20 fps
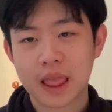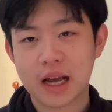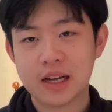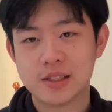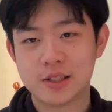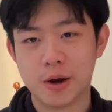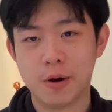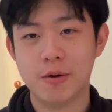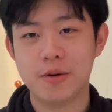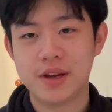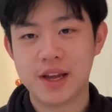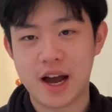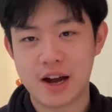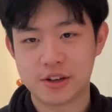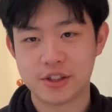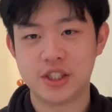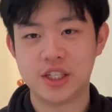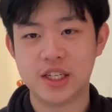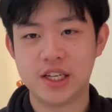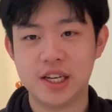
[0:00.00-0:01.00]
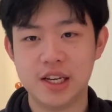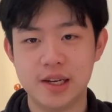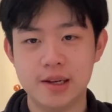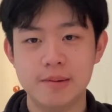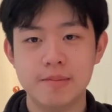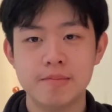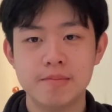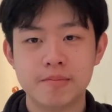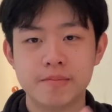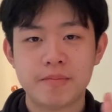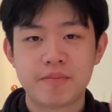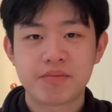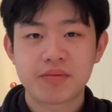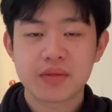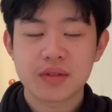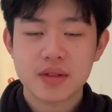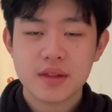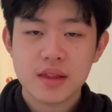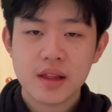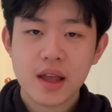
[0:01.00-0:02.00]
So Hyakushiki
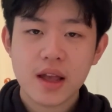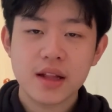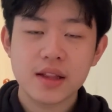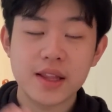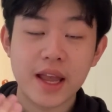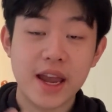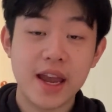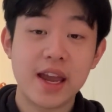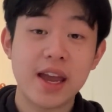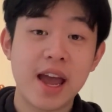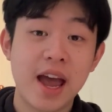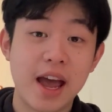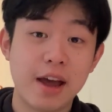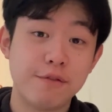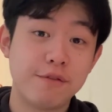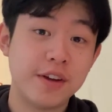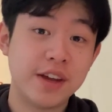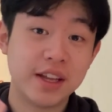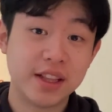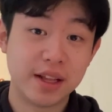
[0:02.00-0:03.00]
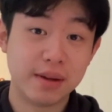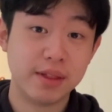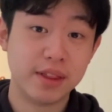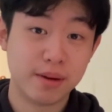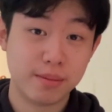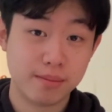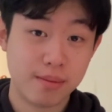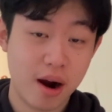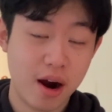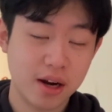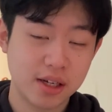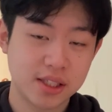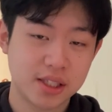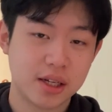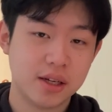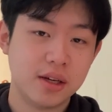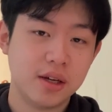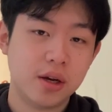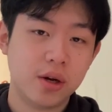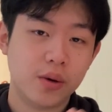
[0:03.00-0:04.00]
they have hidden the marks,
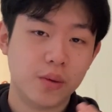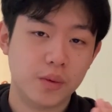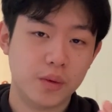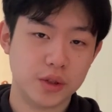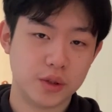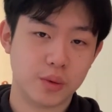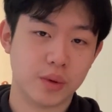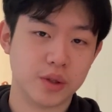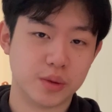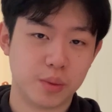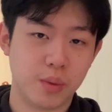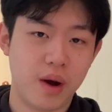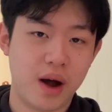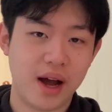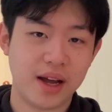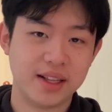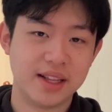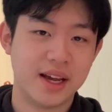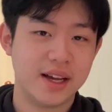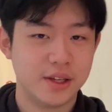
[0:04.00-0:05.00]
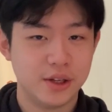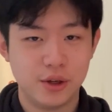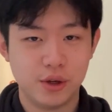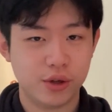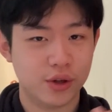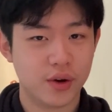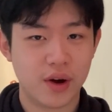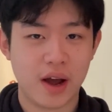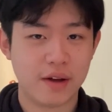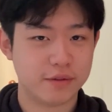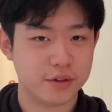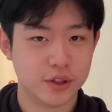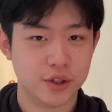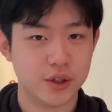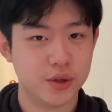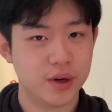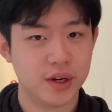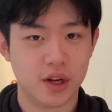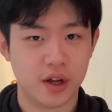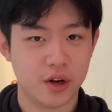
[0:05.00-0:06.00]
which was why that you don't have to
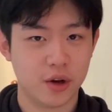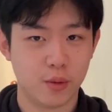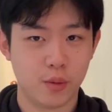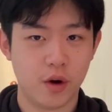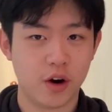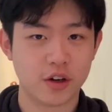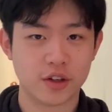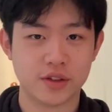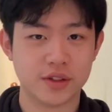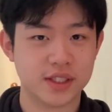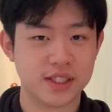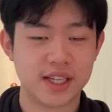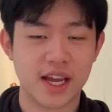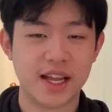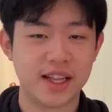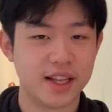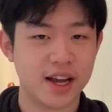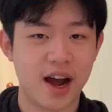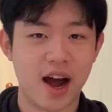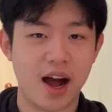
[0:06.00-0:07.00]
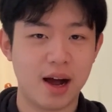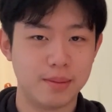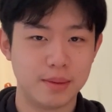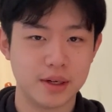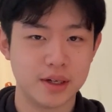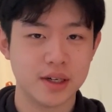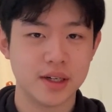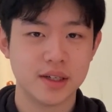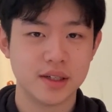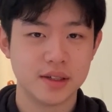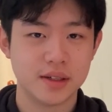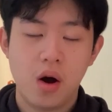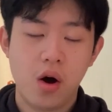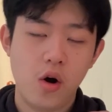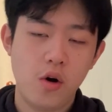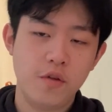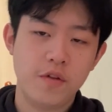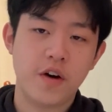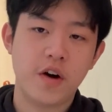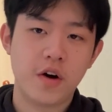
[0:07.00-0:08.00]
do a lot of work to sand the armor.
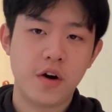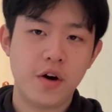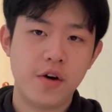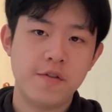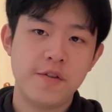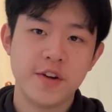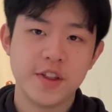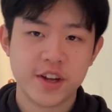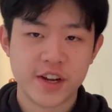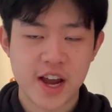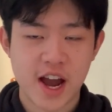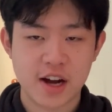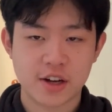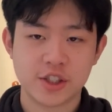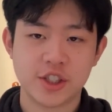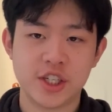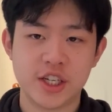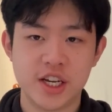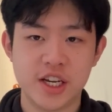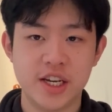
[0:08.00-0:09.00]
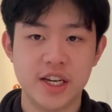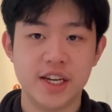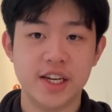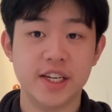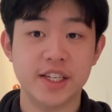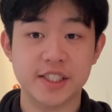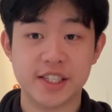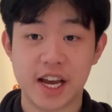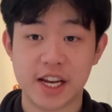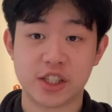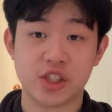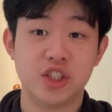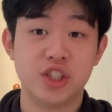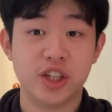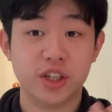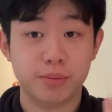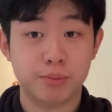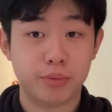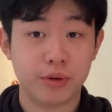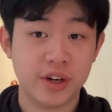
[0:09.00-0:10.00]
Overall, for the Hyakushiki is
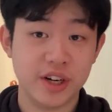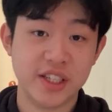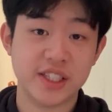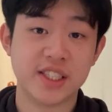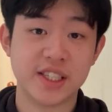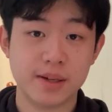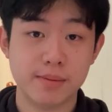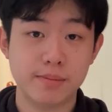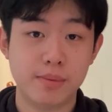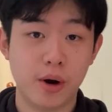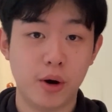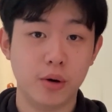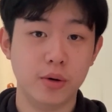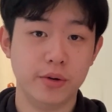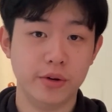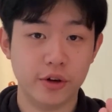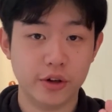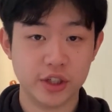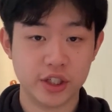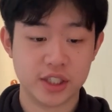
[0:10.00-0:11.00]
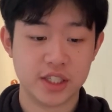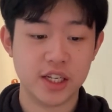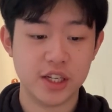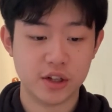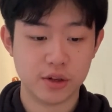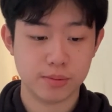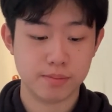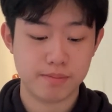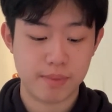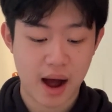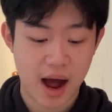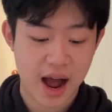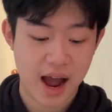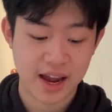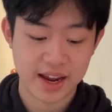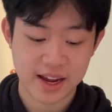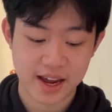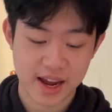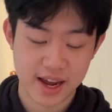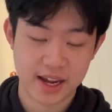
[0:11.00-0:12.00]
actually pretty simple. You just need to
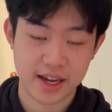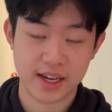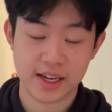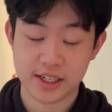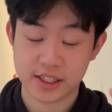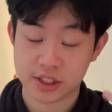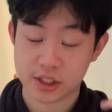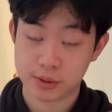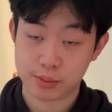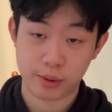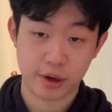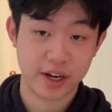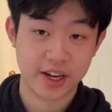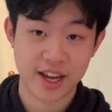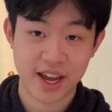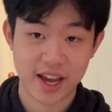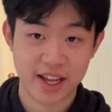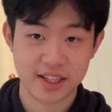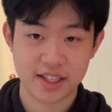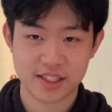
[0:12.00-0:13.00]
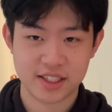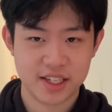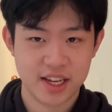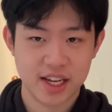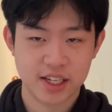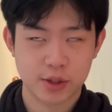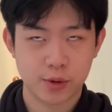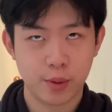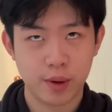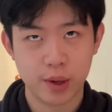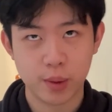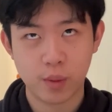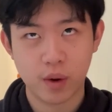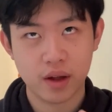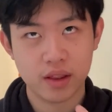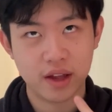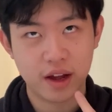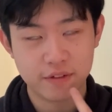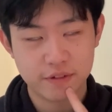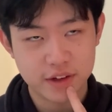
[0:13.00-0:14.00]
buy a spray can, the
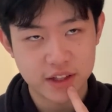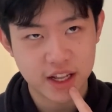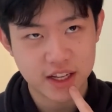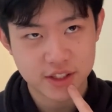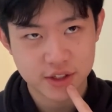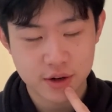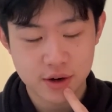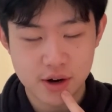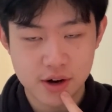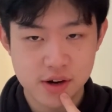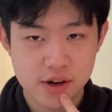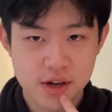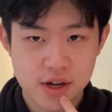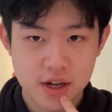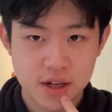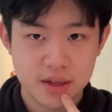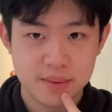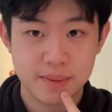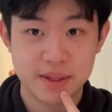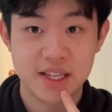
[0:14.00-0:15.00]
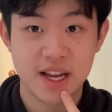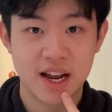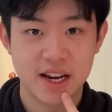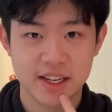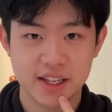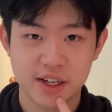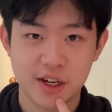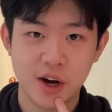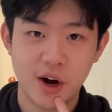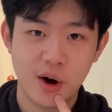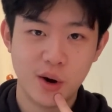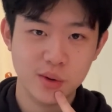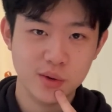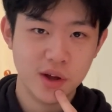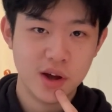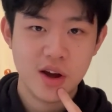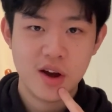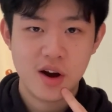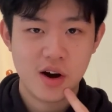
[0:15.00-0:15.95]
TS21, I think that's called, metallic gold.